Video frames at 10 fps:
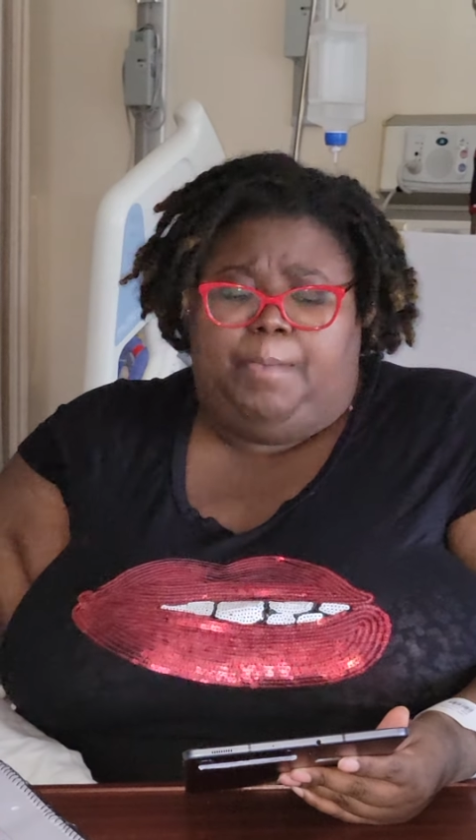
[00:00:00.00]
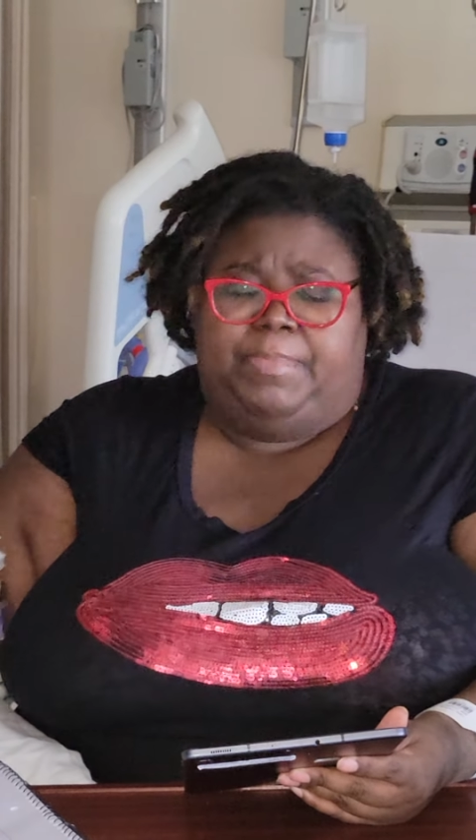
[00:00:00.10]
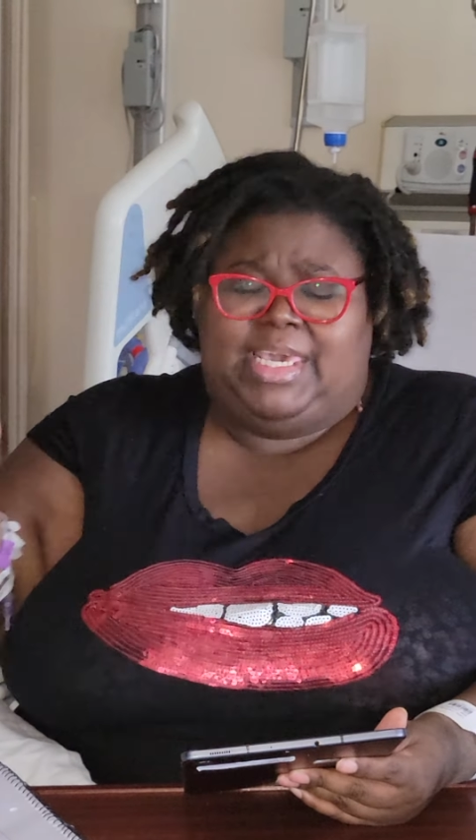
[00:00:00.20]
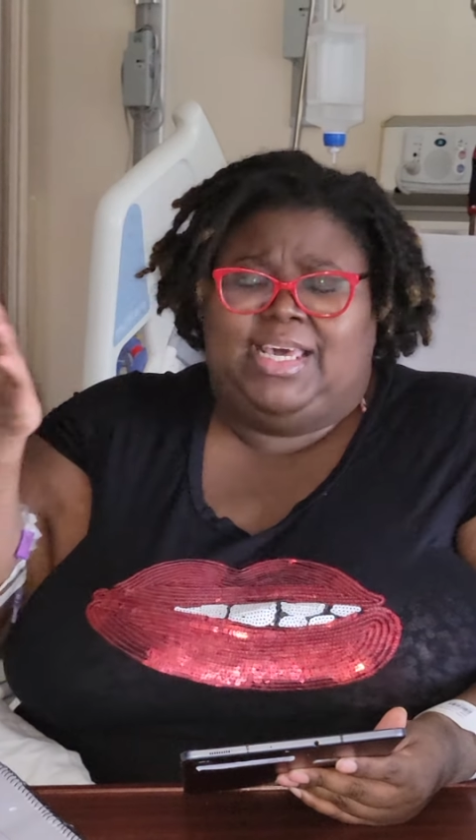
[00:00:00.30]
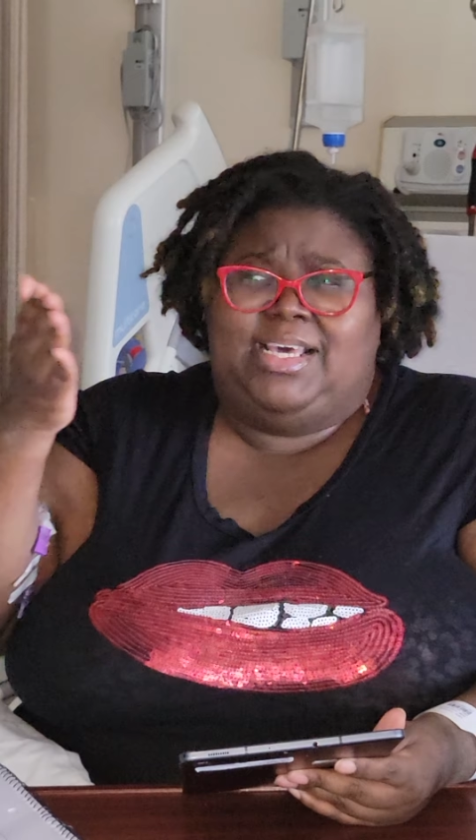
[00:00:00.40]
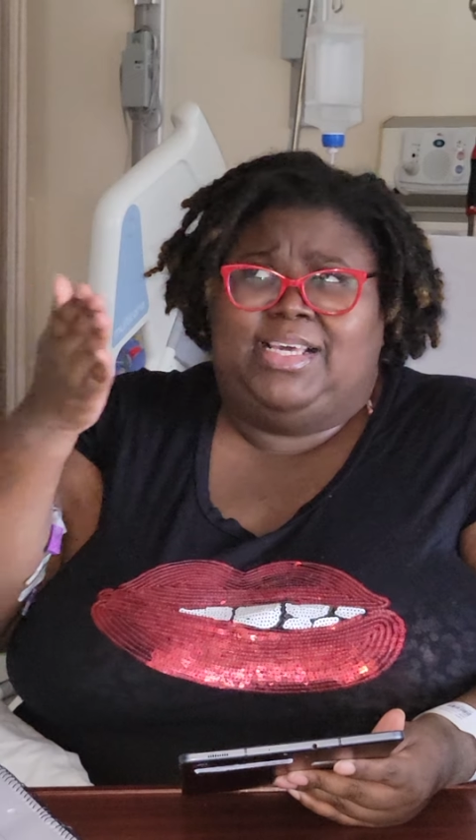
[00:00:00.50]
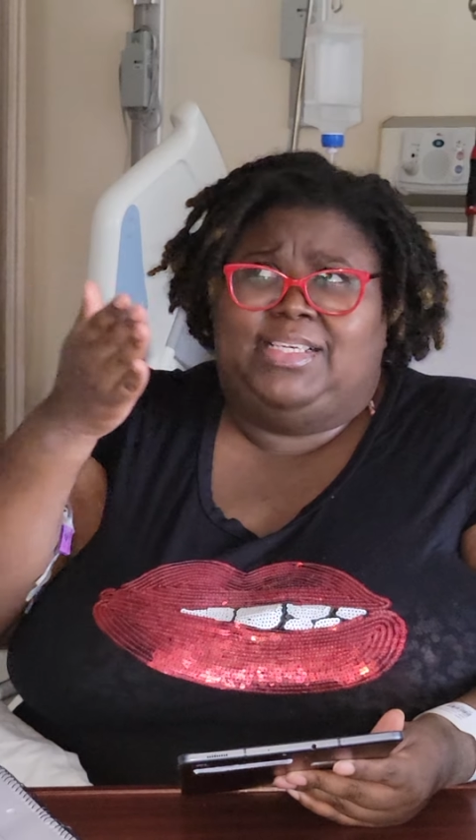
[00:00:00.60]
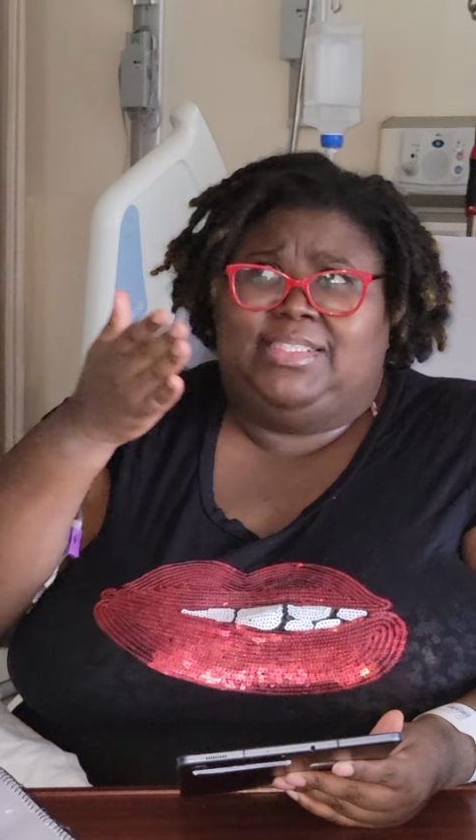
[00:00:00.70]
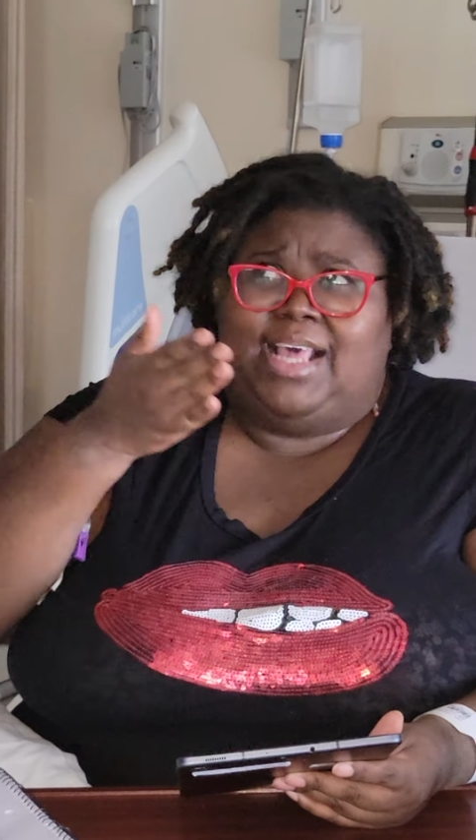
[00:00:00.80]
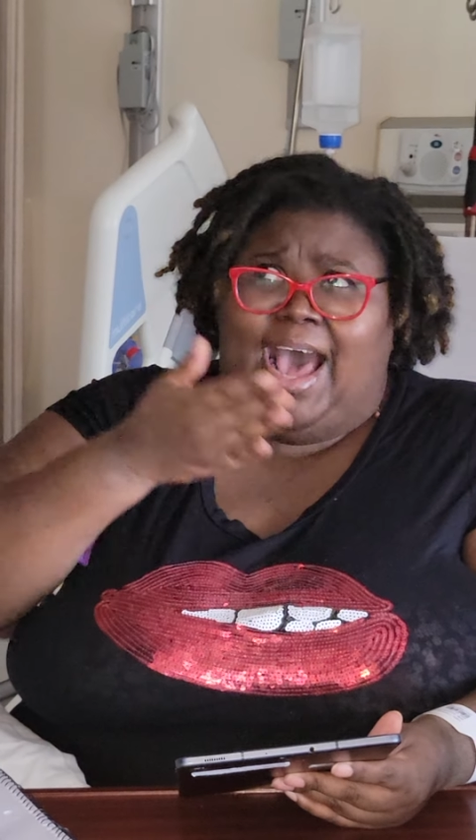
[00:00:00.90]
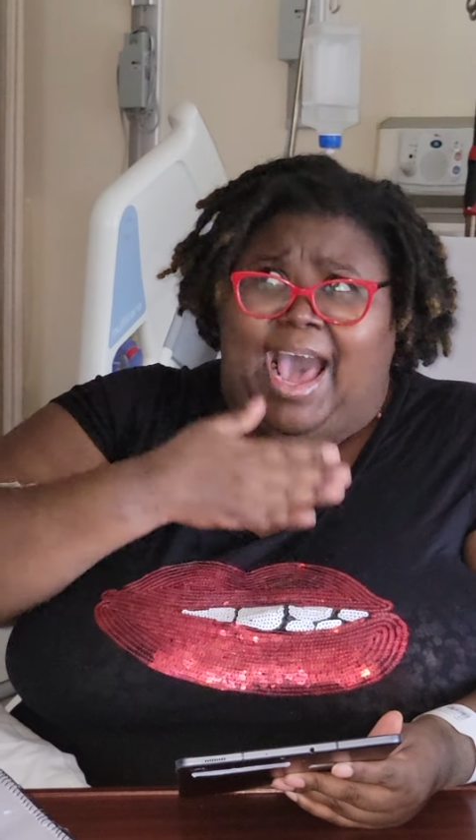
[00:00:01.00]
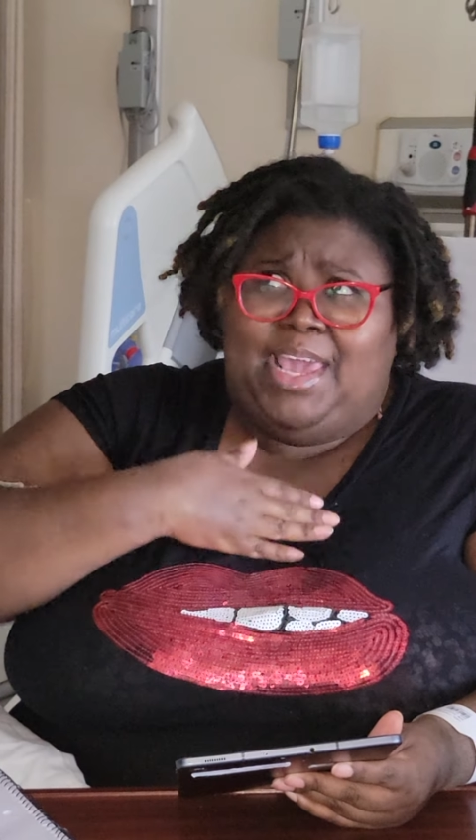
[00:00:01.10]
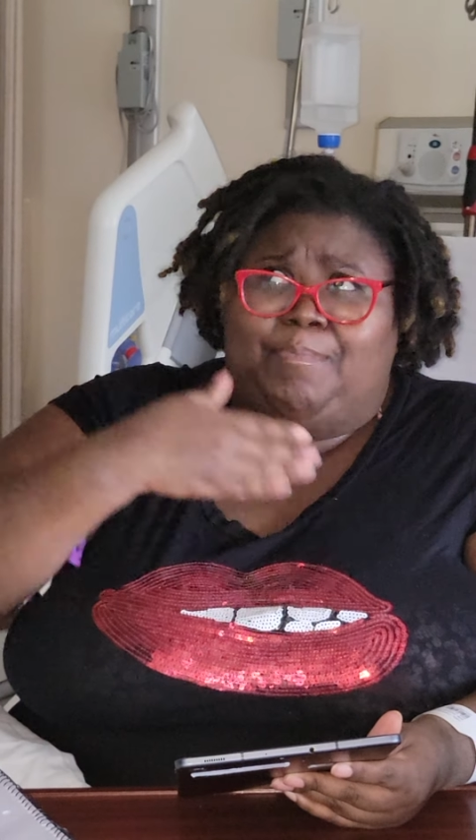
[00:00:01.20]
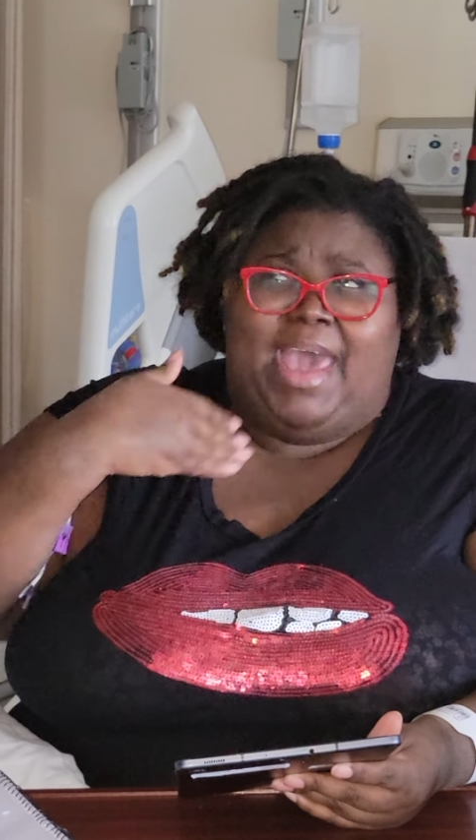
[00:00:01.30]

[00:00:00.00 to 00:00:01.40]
because I am